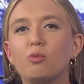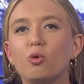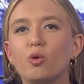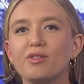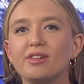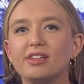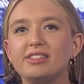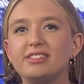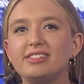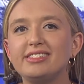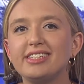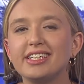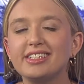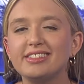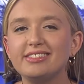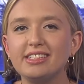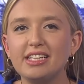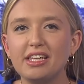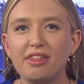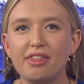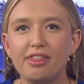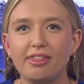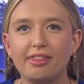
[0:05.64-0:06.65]
to more than
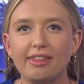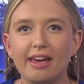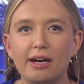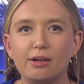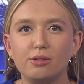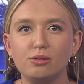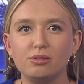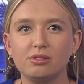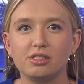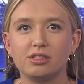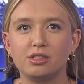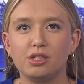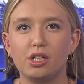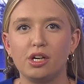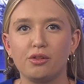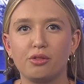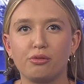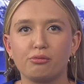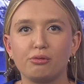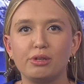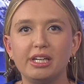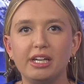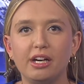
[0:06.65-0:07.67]

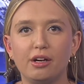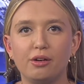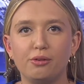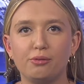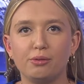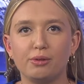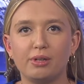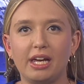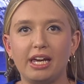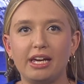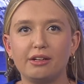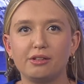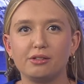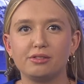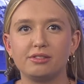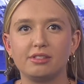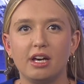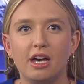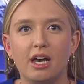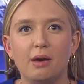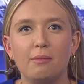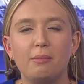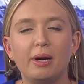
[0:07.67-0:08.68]
60,300
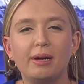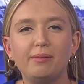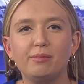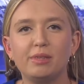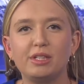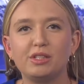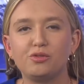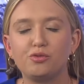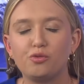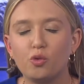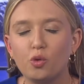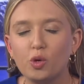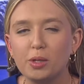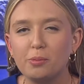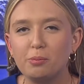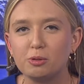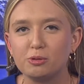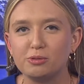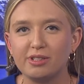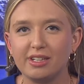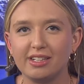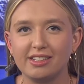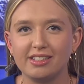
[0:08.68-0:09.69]
acres, but it's
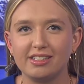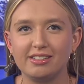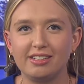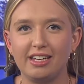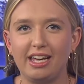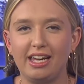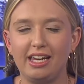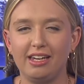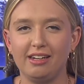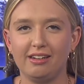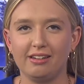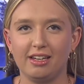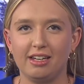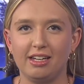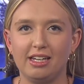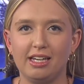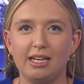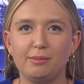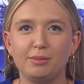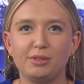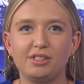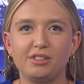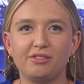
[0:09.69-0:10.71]
40% contained.
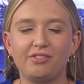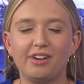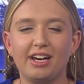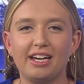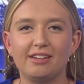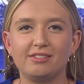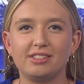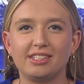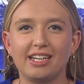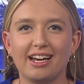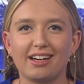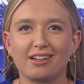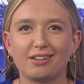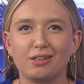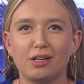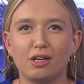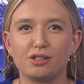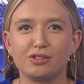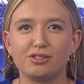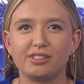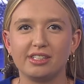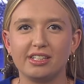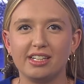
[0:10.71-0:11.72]
NBC5's Zach
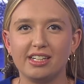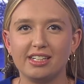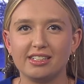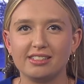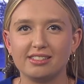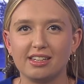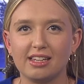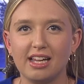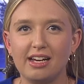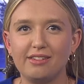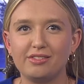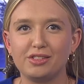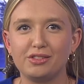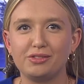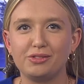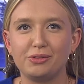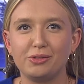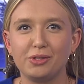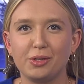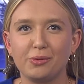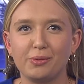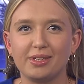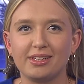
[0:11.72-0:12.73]
Larson is live in
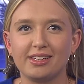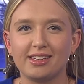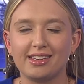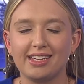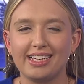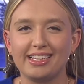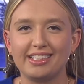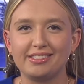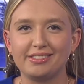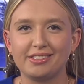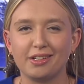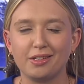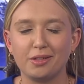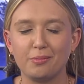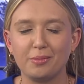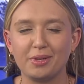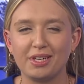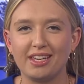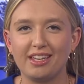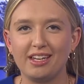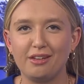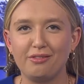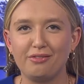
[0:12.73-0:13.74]
studio with the latest on the
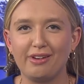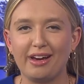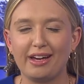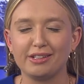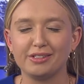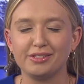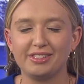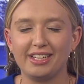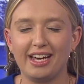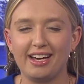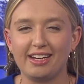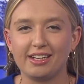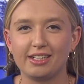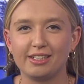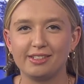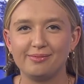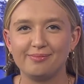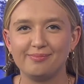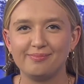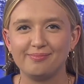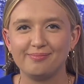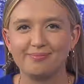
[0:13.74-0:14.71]
McKinney fire. Zach?